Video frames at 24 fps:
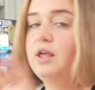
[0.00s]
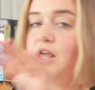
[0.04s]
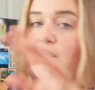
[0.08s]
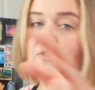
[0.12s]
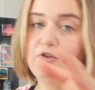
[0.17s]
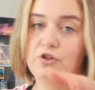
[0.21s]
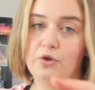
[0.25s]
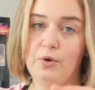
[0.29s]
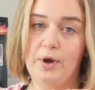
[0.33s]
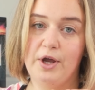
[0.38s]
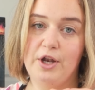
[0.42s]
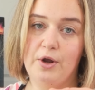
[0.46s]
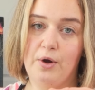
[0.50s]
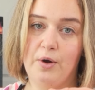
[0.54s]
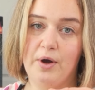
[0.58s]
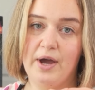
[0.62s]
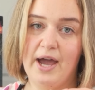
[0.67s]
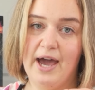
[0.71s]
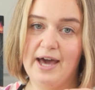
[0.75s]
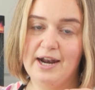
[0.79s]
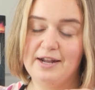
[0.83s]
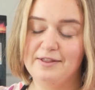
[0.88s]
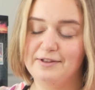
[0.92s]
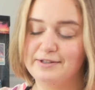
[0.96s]
even though I know I
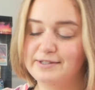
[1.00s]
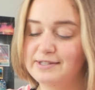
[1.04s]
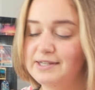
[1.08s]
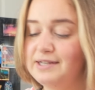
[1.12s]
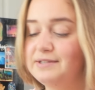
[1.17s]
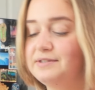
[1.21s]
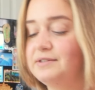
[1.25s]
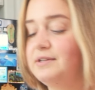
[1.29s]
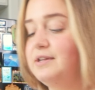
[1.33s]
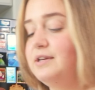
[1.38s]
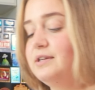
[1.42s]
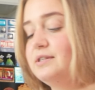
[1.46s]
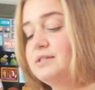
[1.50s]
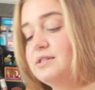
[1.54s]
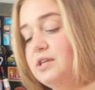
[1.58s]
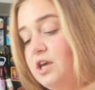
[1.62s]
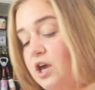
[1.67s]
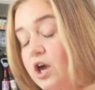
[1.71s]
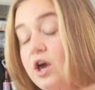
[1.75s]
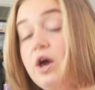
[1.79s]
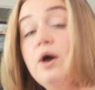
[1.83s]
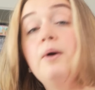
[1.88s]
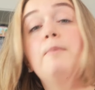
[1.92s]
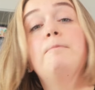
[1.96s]
added the seasonings,
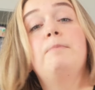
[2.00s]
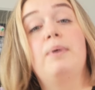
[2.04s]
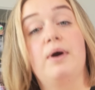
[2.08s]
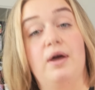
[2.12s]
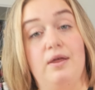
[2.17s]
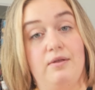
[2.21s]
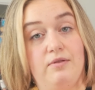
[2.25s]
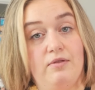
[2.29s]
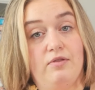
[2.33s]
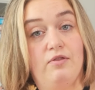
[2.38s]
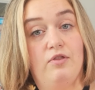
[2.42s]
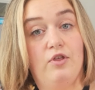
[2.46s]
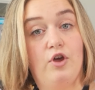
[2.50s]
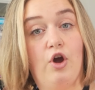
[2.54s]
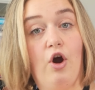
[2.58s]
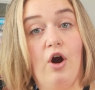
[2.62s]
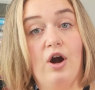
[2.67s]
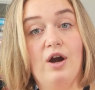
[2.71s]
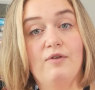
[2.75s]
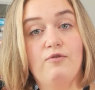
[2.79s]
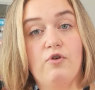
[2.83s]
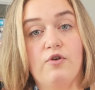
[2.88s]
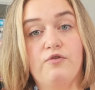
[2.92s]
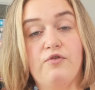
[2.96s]
but
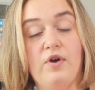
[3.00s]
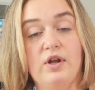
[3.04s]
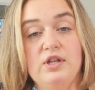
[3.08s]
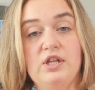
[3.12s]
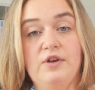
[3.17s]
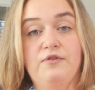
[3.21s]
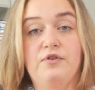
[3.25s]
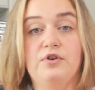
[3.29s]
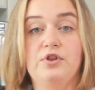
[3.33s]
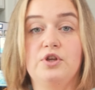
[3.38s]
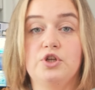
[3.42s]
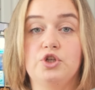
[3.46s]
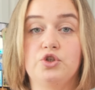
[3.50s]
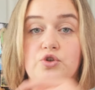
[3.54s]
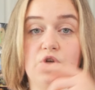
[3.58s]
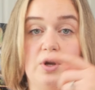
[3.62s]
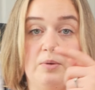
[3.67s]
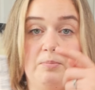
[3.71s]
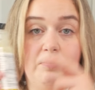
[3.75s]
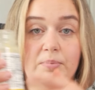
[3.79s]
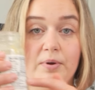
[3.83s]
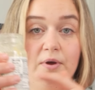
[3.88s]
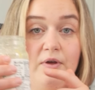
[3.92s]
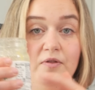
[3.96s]
carnivore friendly for the
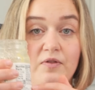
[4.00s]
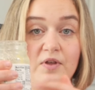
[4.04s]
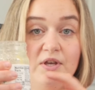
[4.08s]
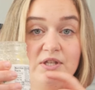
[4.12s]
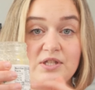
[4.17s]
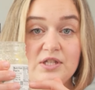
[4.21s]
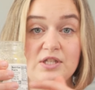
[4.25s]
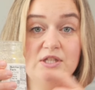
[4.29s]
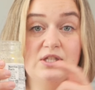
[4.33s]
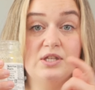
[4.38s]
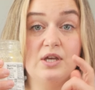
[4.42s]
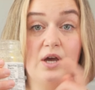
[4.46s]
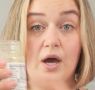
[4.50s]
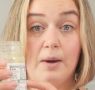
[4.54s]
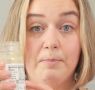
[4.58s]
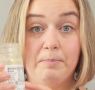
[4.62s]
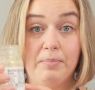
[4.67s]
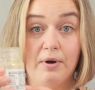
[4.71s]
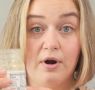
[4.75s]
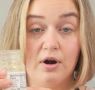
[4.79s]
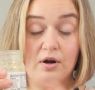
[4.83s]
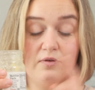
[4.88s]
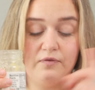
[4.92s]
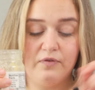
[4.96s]
shrimp, this is a
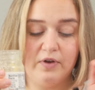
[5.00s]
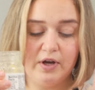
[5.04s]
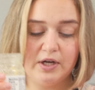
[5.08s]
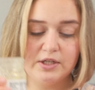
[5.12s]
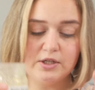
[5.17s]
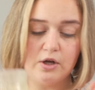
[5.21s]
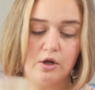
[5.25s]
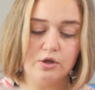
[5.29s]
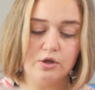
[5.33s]
perfect